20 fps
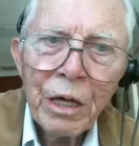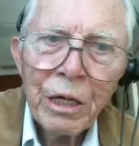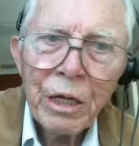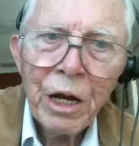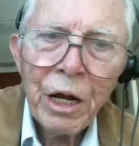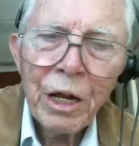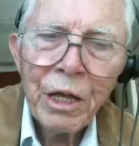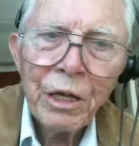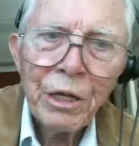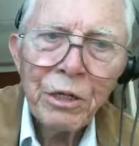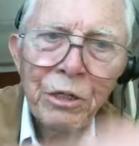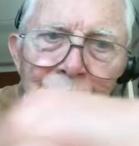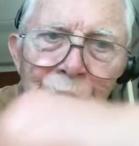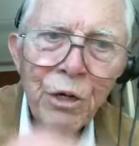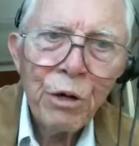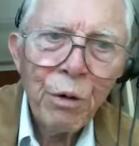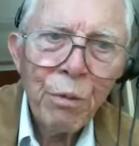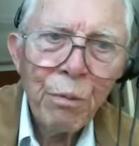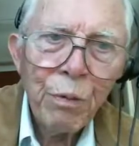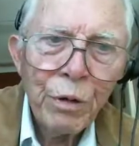cleans
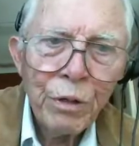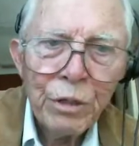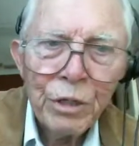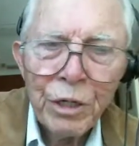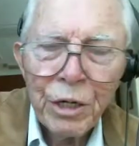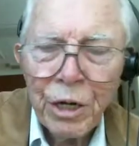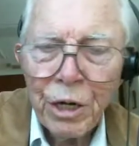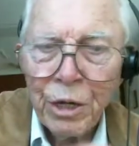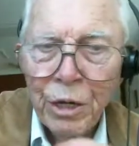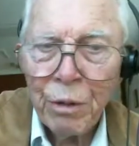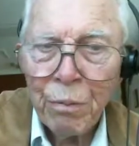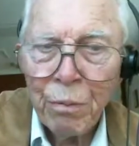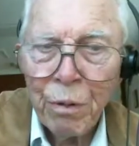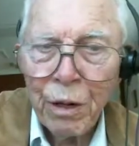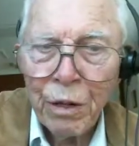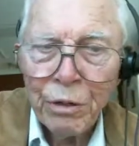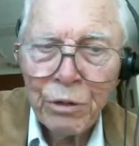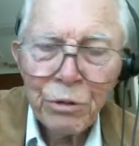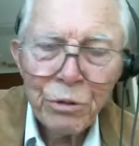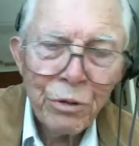it or puts it in the
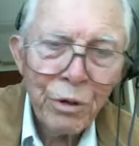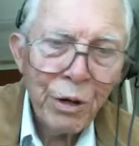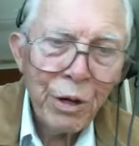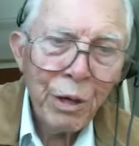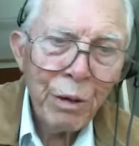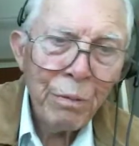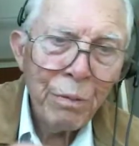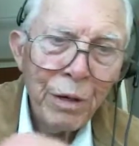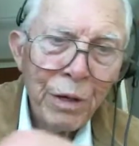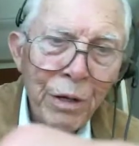bloodstream,